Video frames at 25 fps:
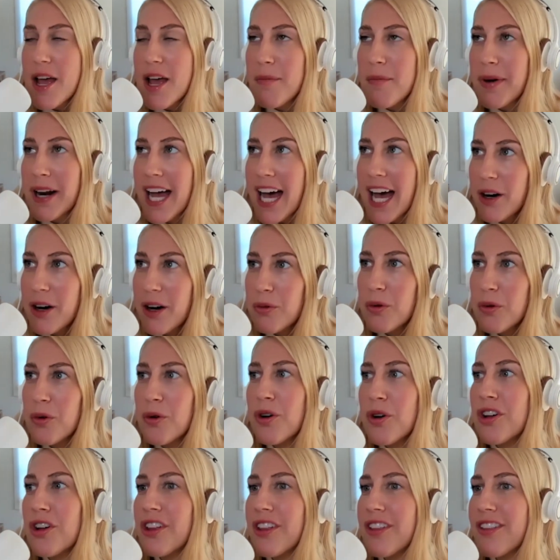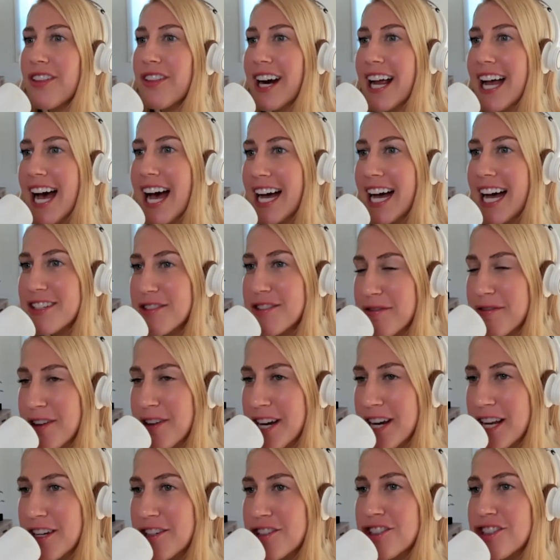But I had a rule that I had to
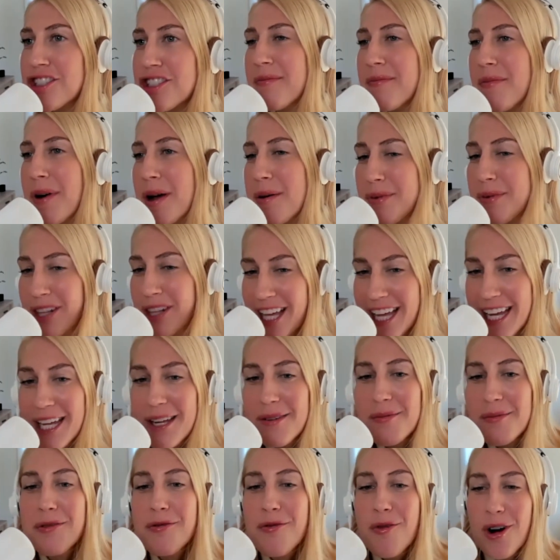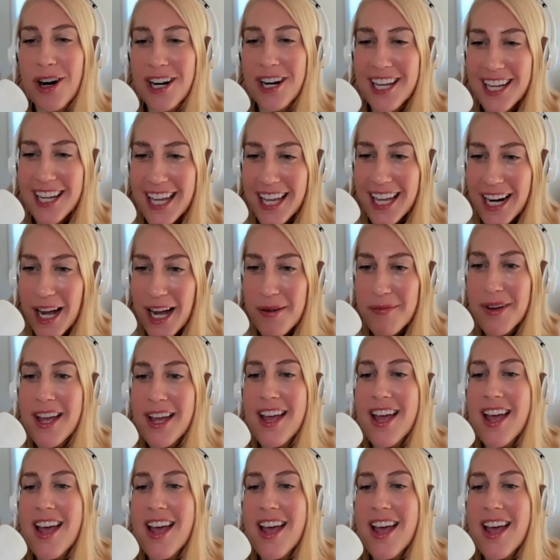finish my plate before I could get up.